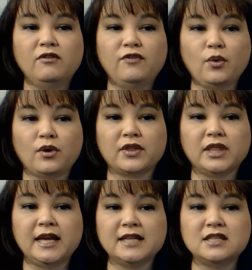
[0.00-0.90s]
Fourth,
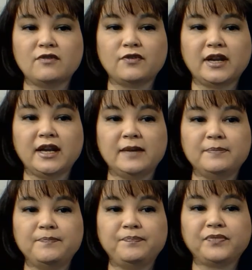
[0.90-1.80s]
let us not forget
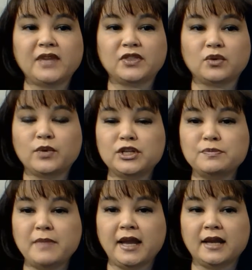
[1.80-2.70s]
that the rich
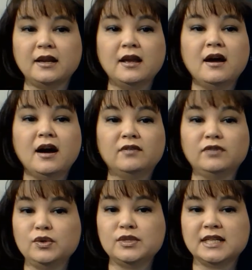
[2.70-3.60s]
man of
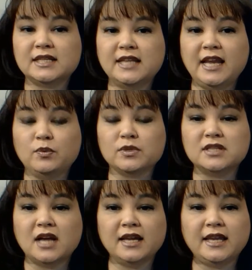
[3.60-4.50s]
Luke 16 was
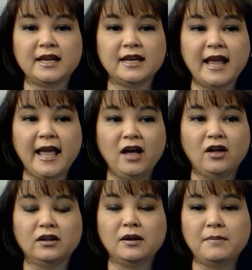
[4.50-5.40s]
not yet in
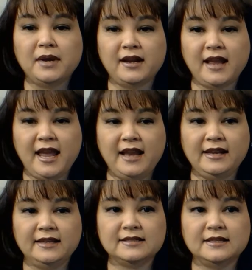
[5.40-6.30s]
hell, but in
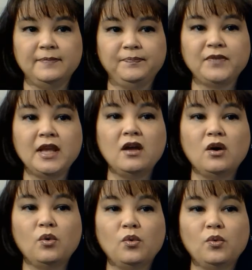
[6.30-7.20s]
Hades.
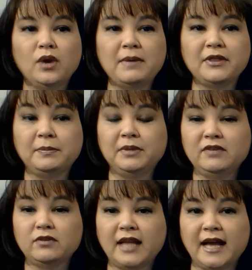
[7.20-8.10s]
What about the
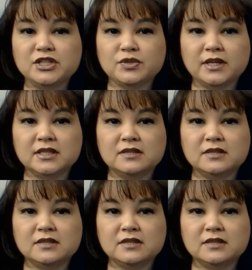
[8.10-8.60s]
believer Lazarus?